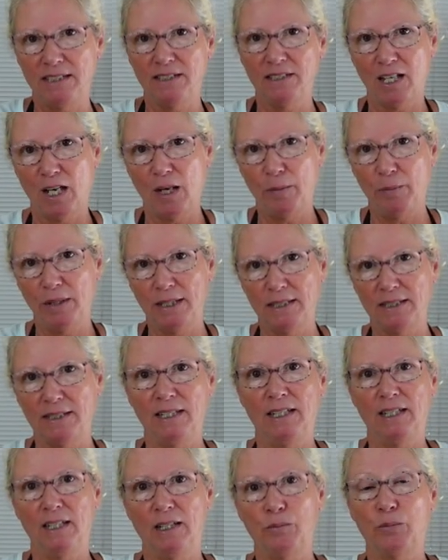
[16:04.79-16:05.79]
topics
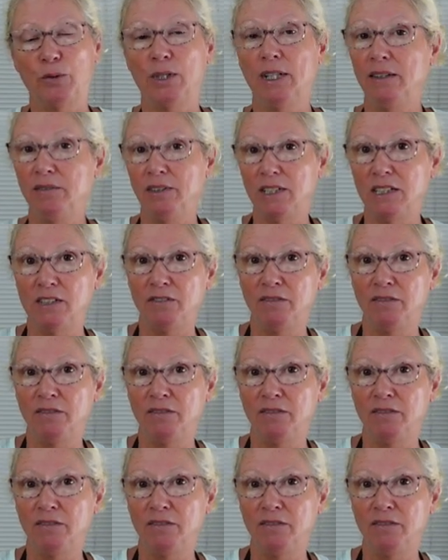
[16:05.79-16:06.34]
in previous